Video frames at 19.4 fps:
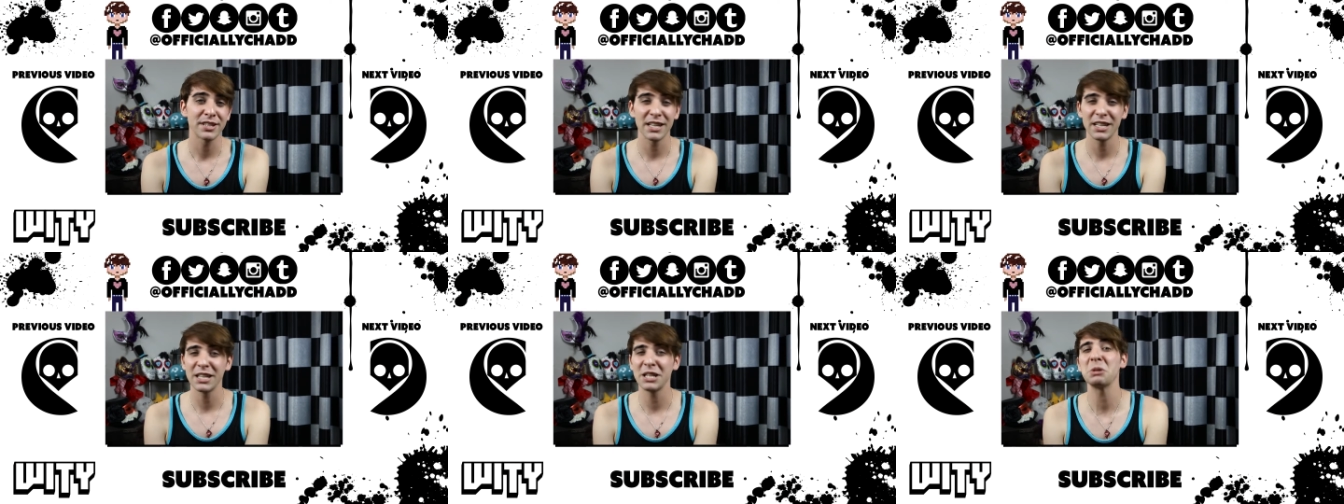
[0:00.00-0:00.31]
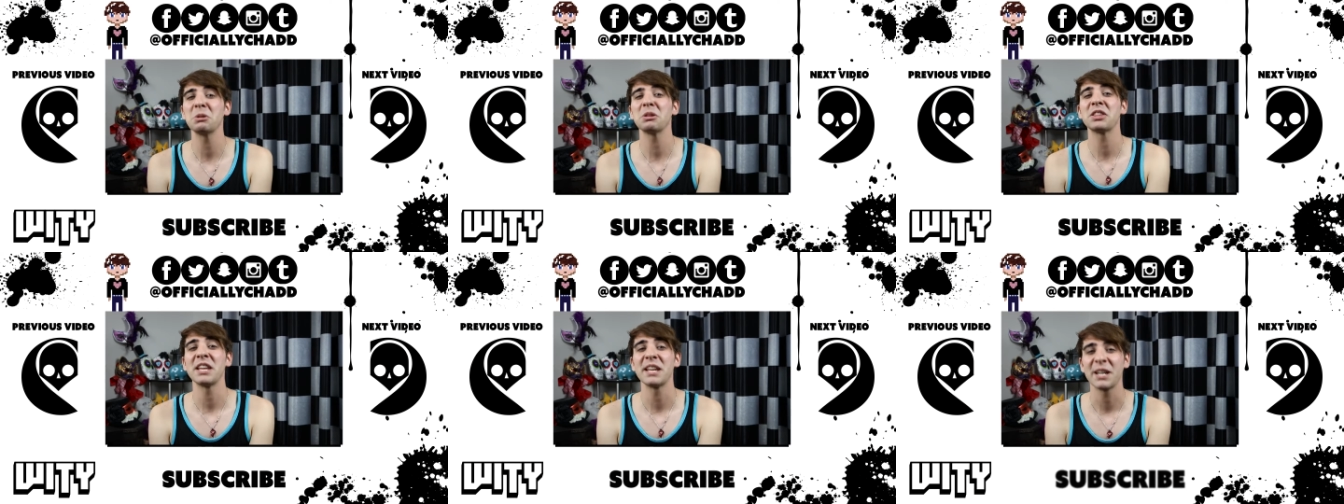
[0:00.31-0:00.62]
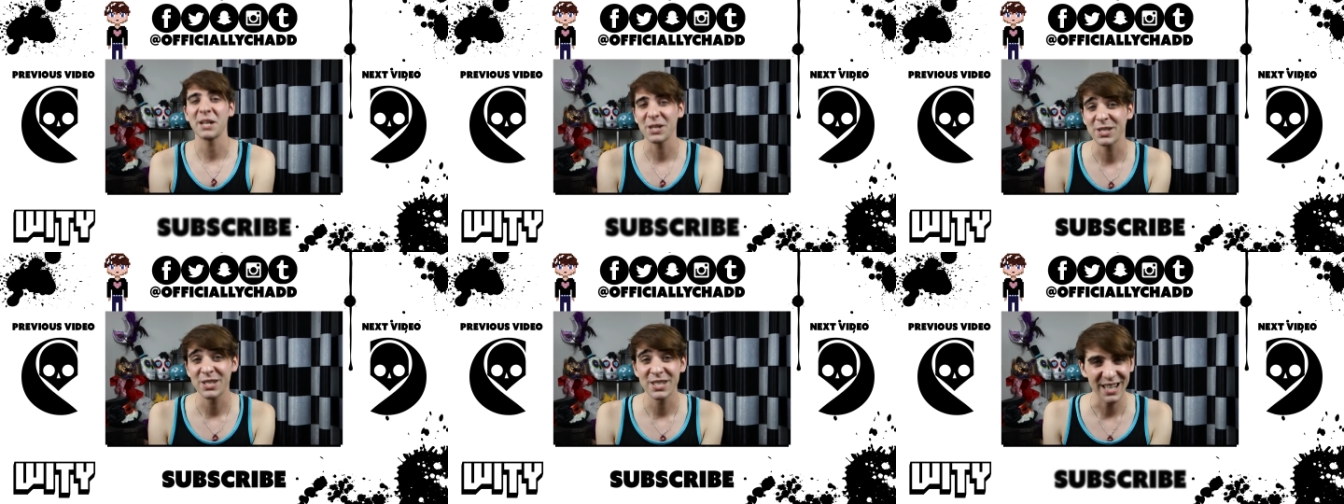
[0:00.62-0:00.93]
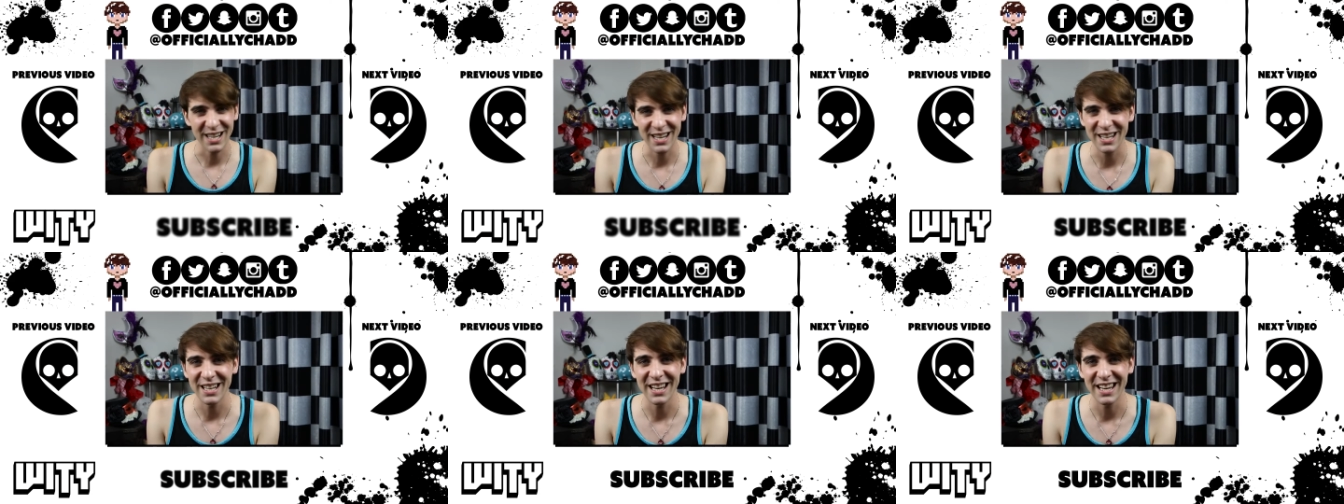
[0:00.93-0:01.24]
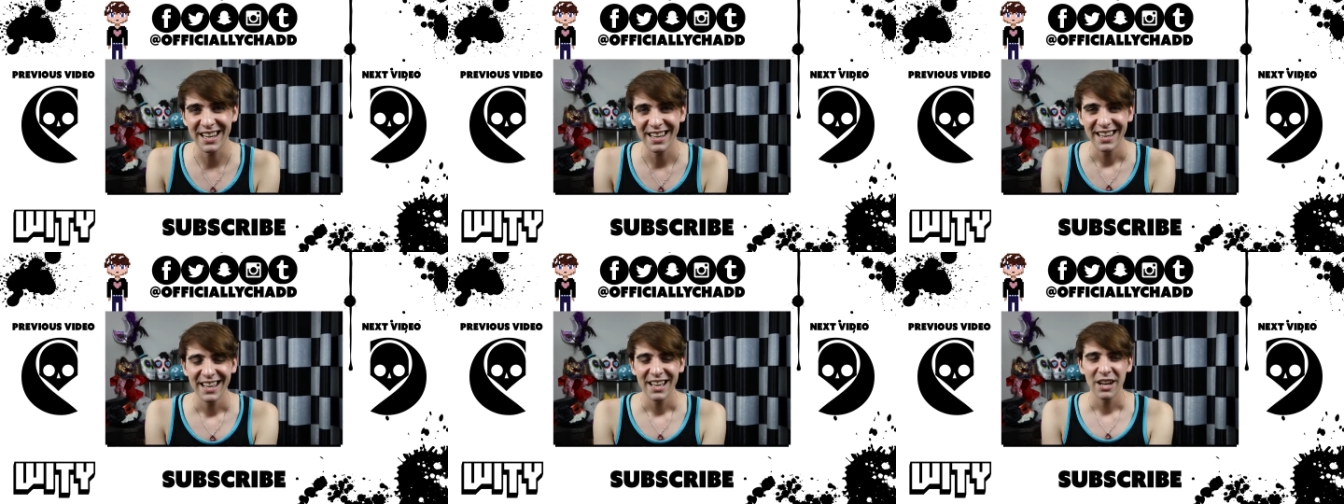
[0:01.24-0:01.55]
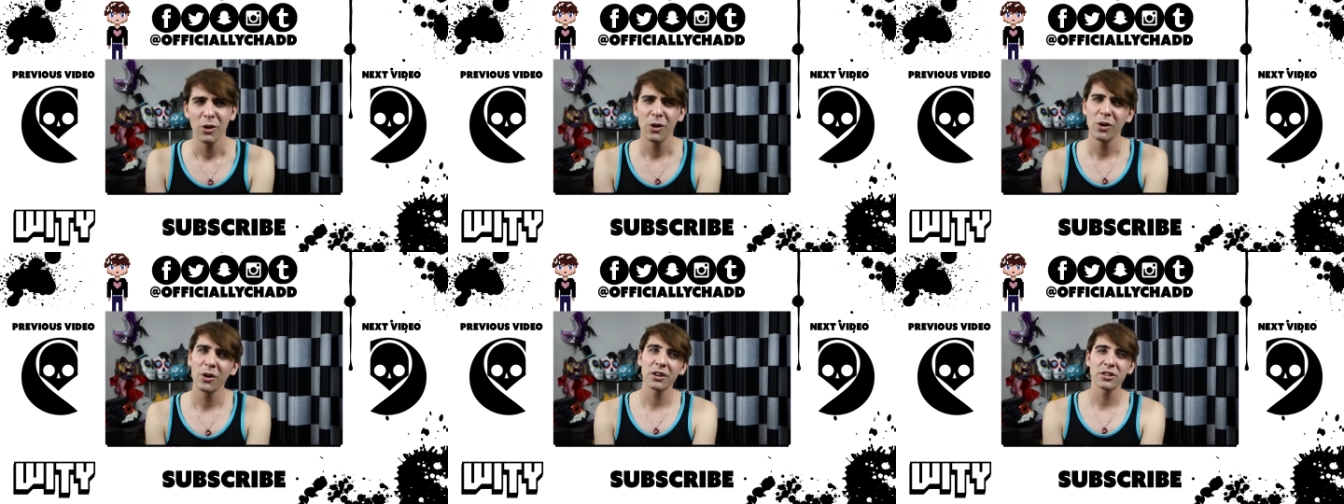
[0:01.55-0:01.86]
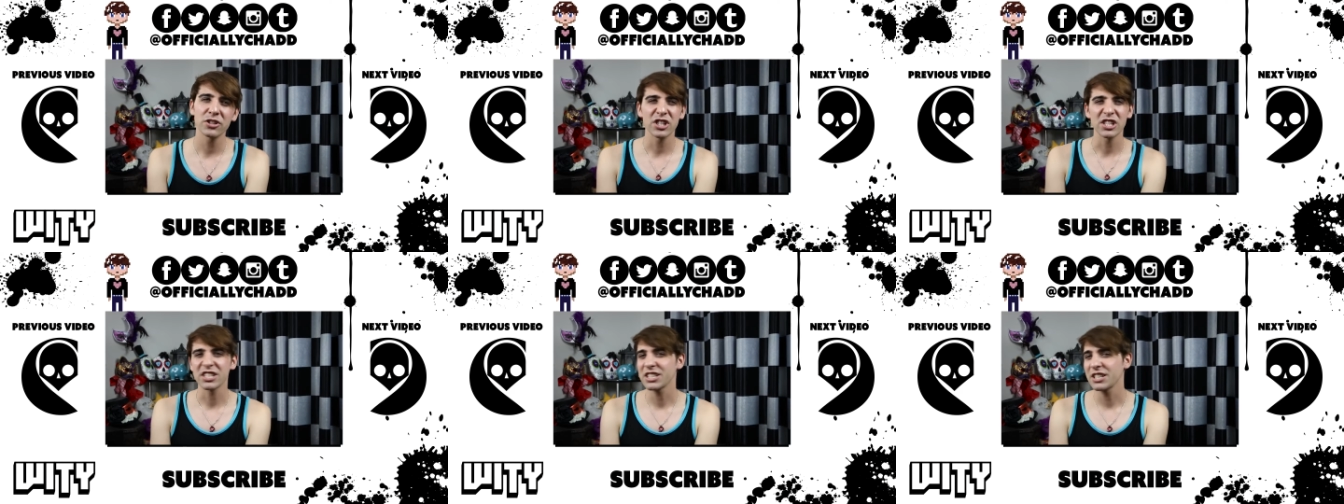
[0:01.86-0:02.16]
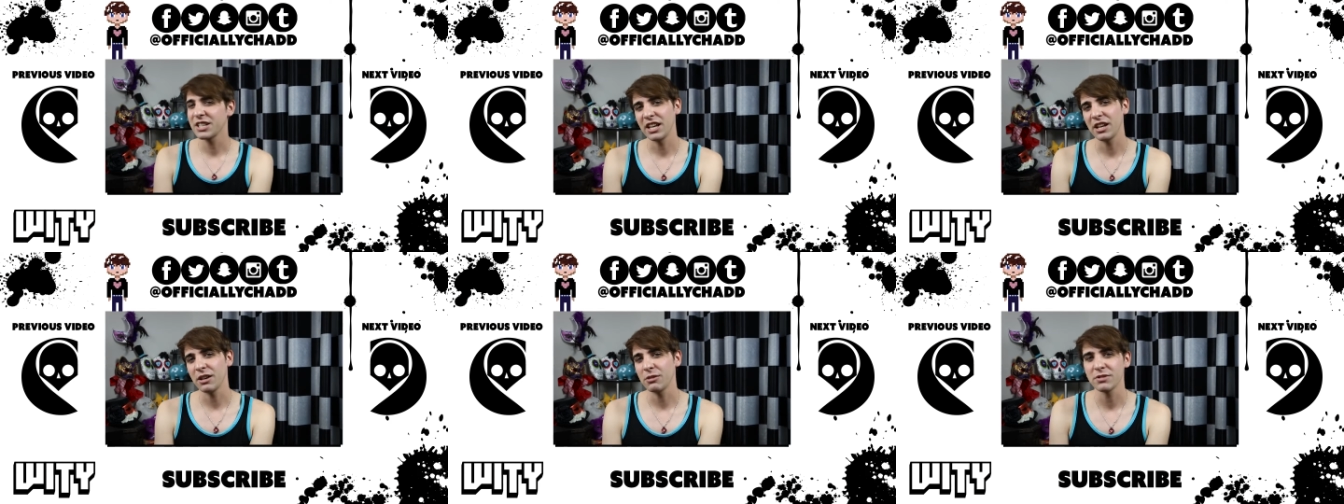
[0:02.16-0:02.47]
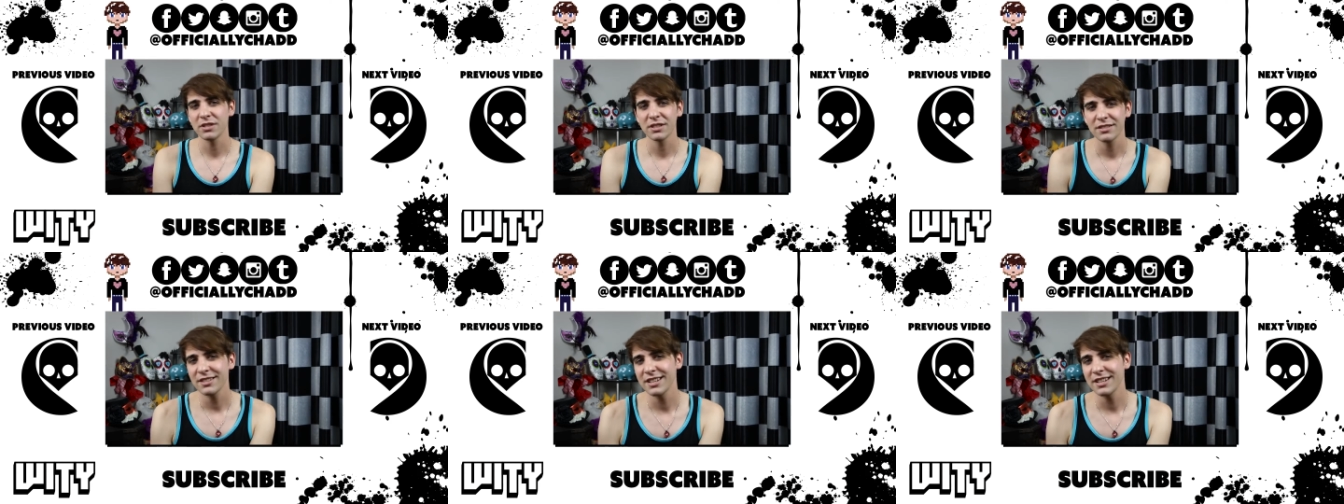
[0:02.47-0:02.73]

that you think are sickening or just cute.